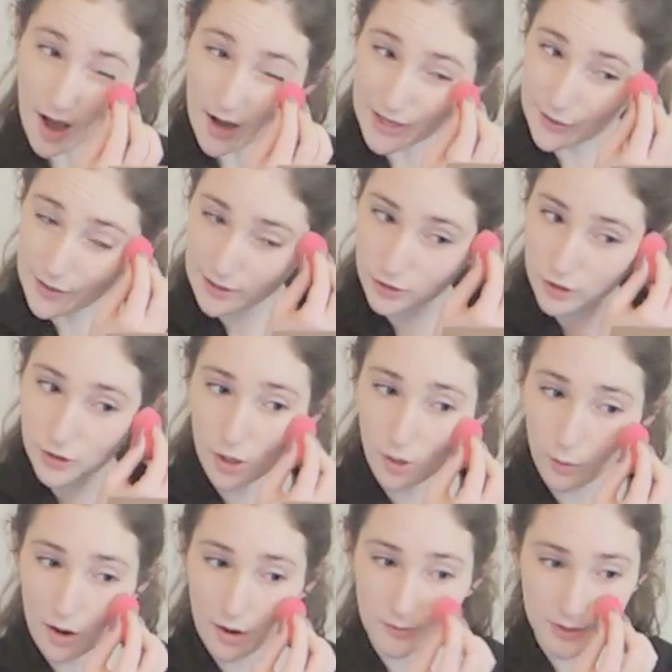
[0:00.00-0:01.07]
I don't actually
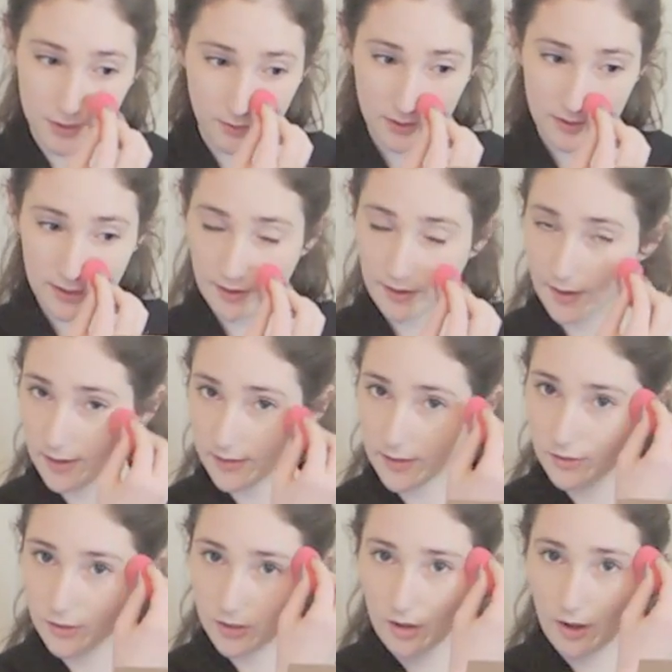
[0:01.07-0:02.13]
know why we do these areas,
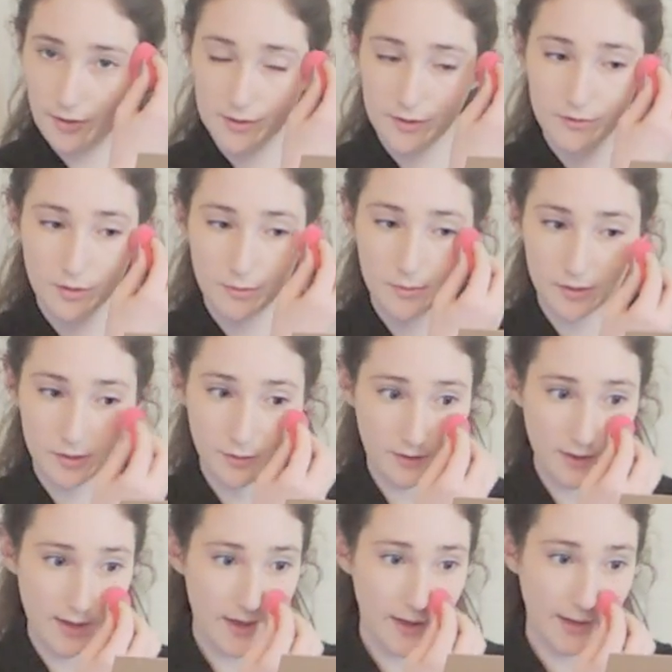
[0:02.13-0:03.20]
I just saw other YouTubers
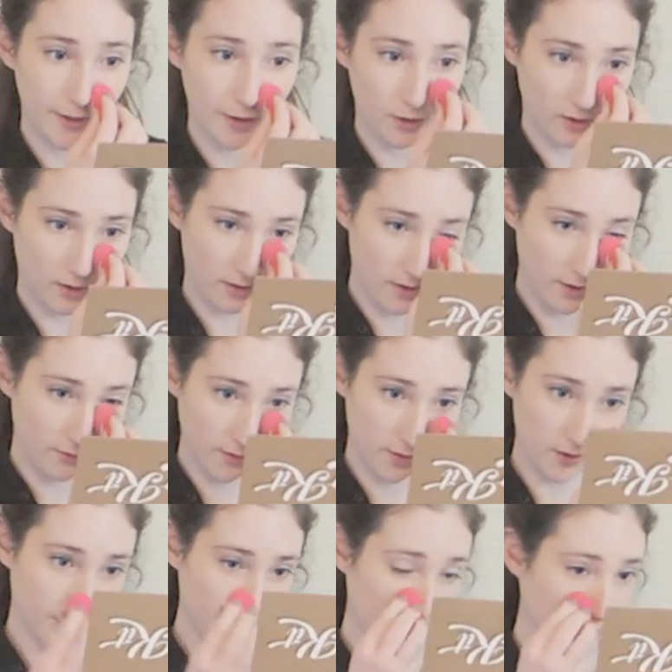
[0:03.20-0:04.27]
doing it and they look like they know what
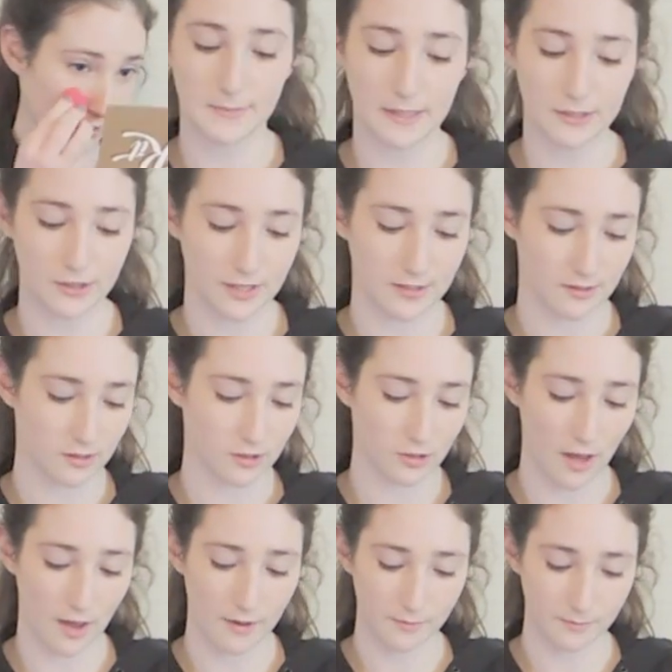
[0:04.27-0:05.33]
they're doing. It's a nice chance to
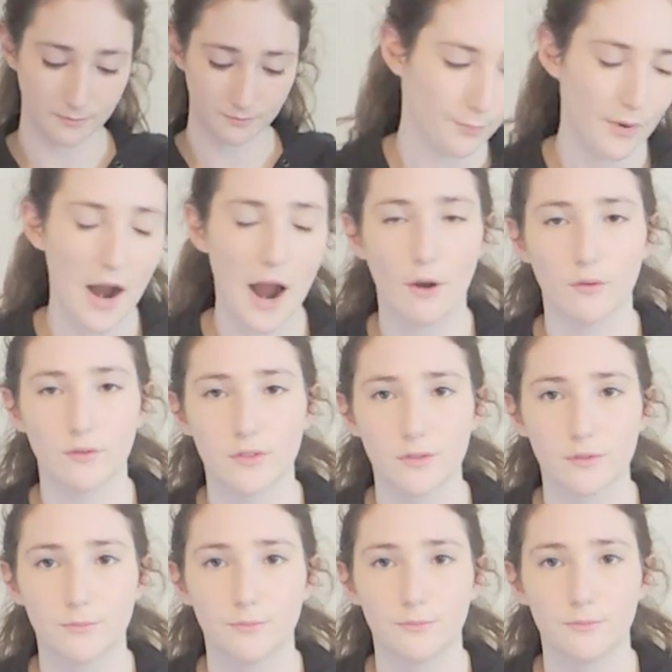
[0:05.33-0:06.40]
shine. Brows.